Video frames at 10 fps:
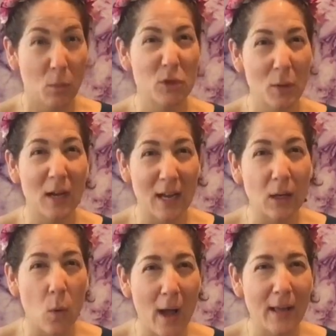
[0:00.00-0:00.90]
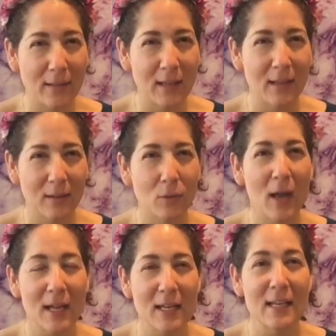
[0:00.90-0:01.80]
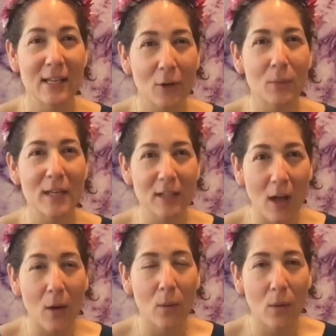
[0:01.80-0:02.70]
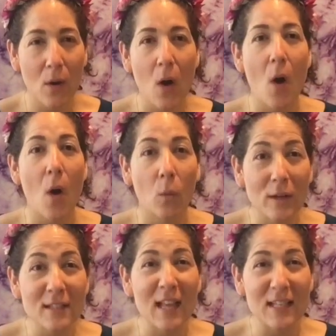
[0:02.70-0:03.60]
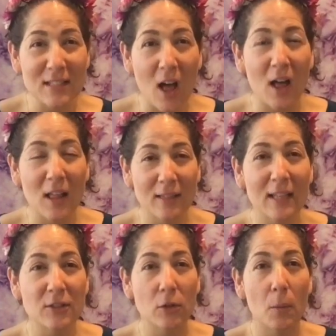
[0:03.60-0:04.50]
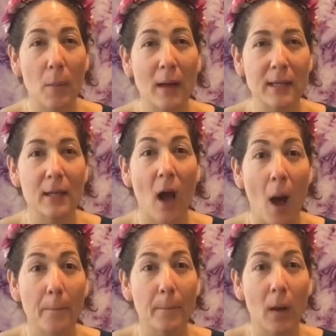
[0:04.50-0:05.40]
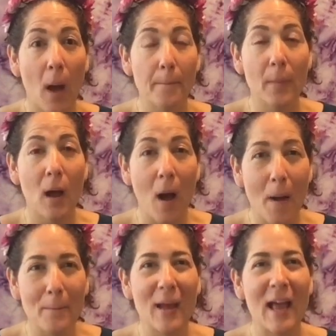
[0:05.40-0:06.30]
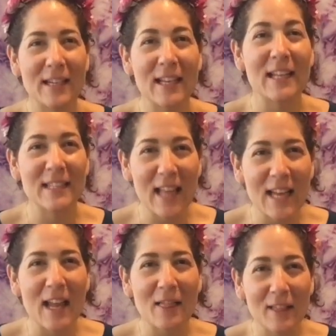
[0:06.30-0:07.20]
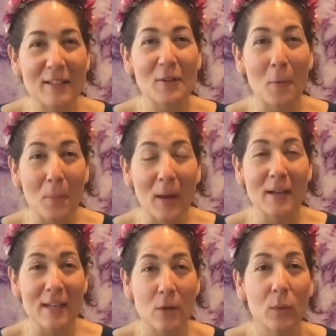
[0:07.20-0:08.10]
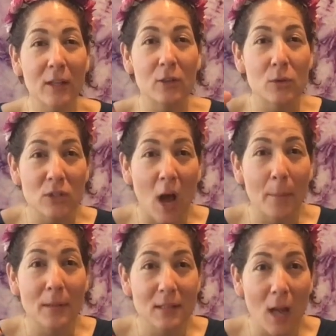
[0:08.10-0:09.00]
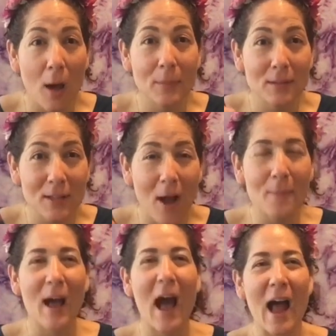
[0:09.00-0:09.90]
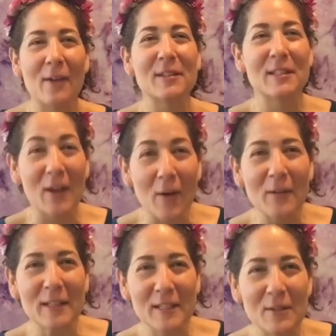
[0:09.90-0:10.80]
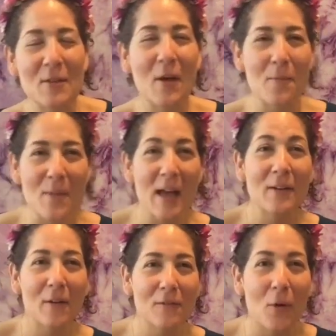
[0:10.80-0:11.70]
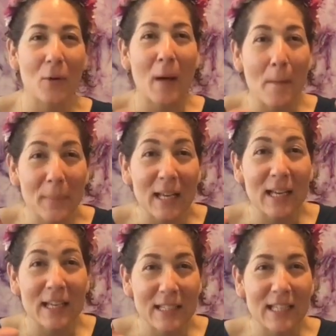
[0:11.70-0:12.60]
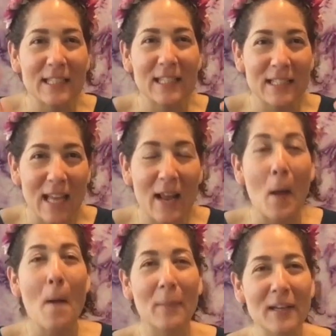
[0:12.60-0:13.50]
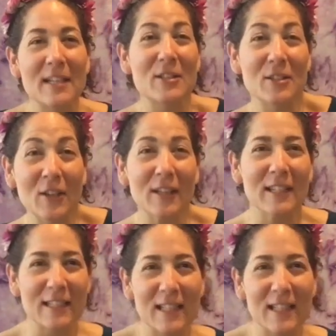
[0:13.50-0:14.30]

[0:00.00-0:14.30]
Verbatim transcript: We'll do it kind of quietly. Ready? Here we go. Once I saw a little bunny, and I said, little bunny, will you stop? I was going to the meadow for a picnic today, but he shook